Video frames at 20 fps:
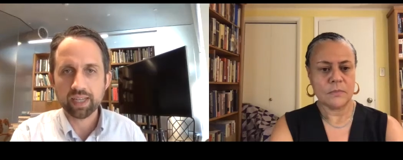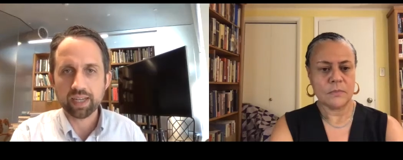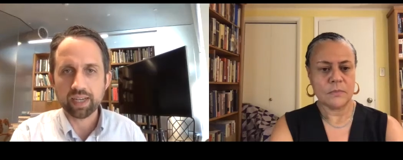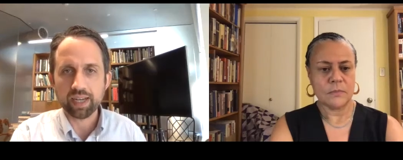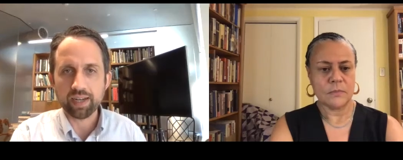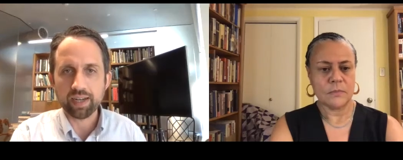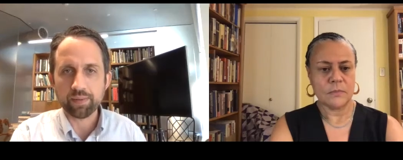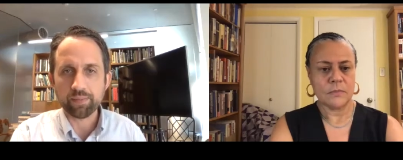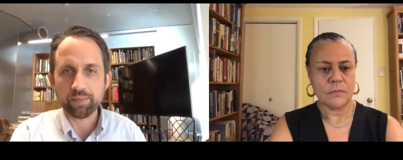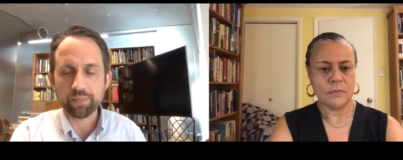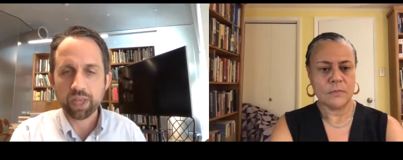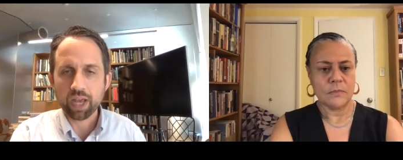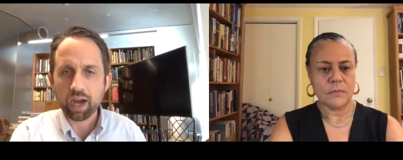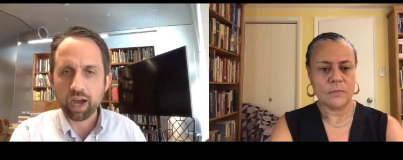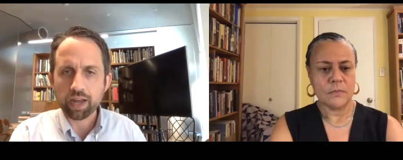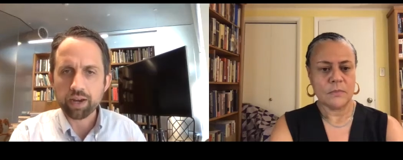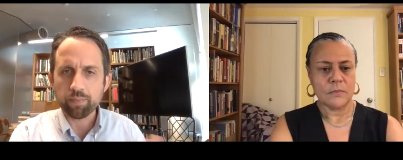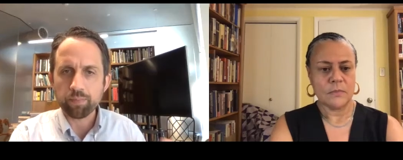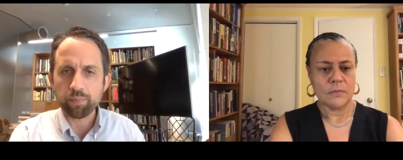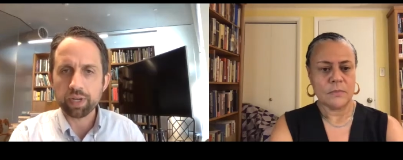Speaker 1: Um,
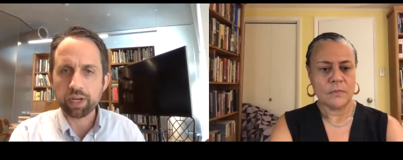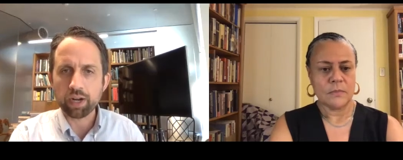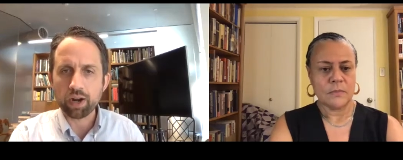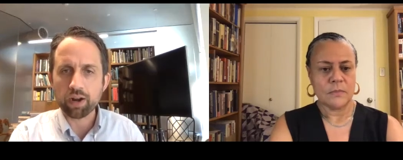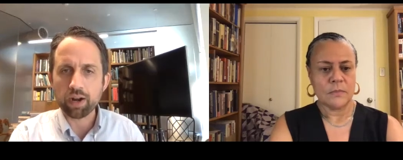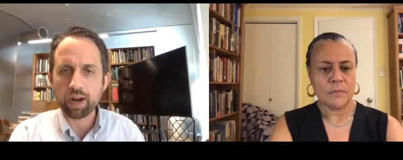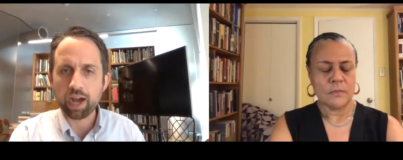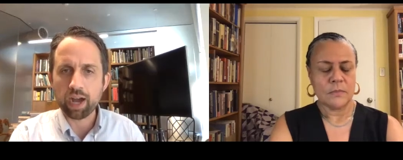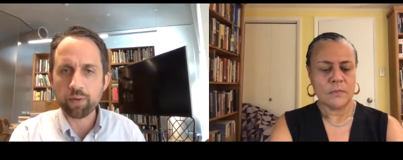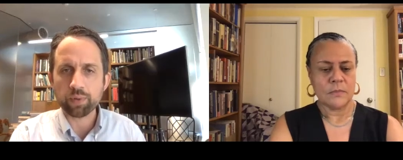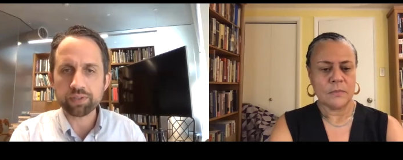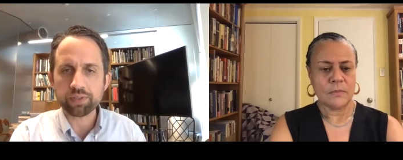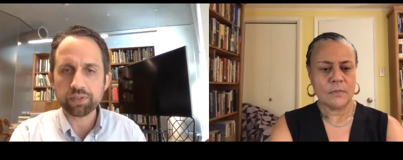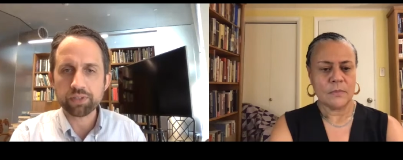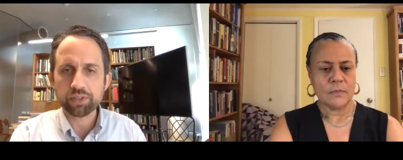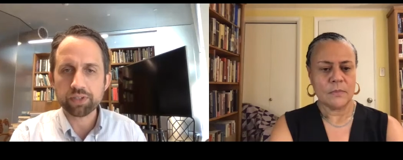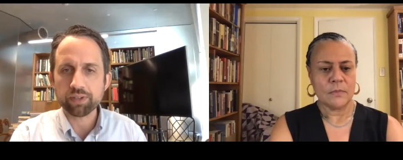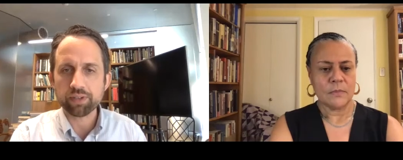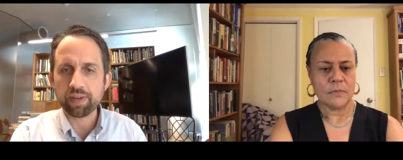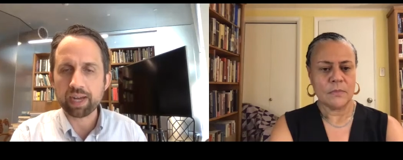I, but I, I, wasn't
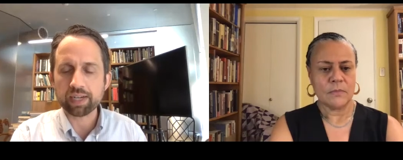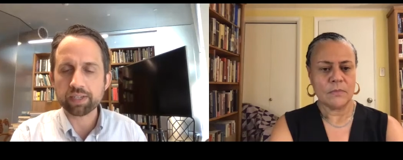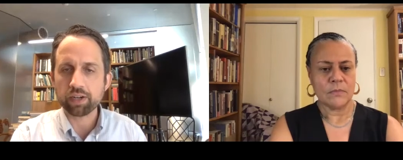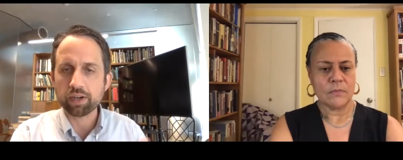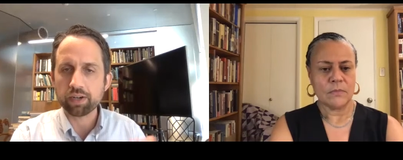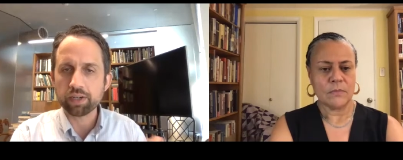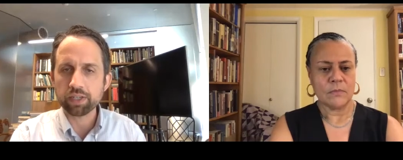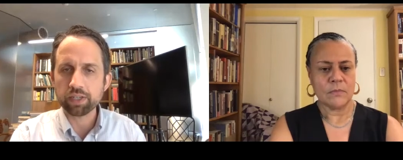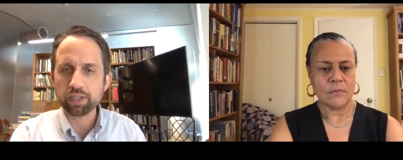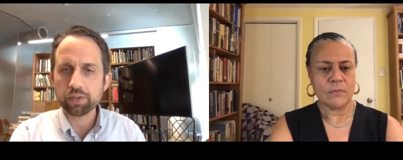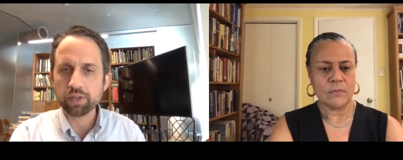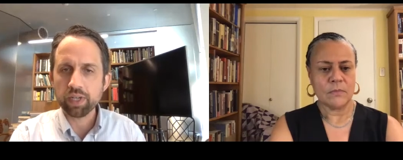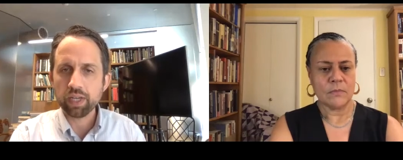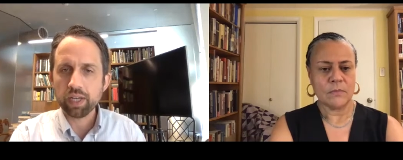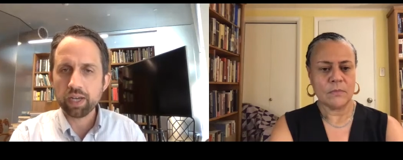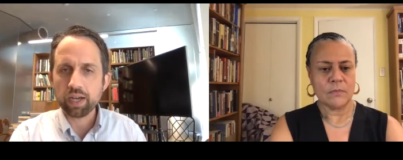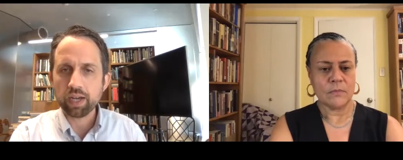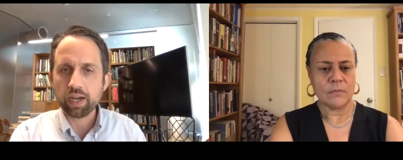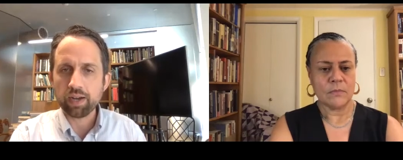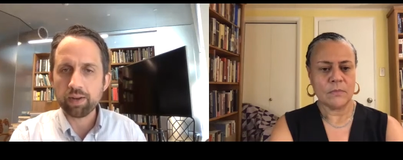sure if actually are you
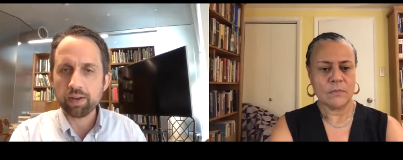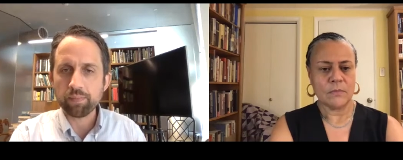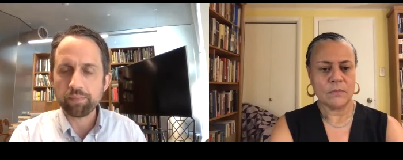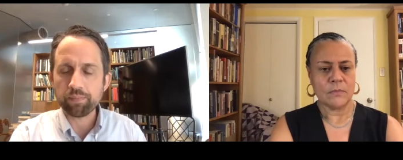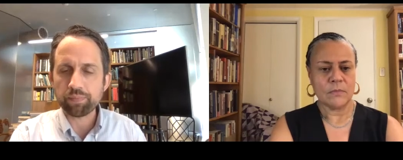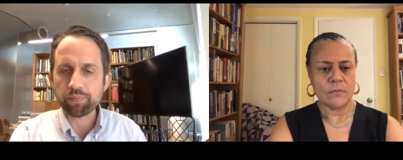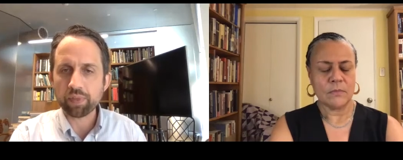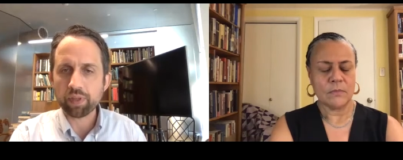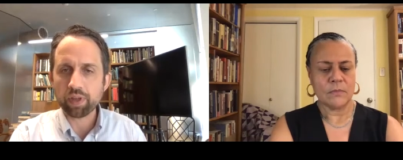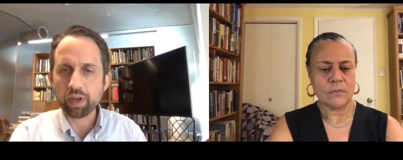um,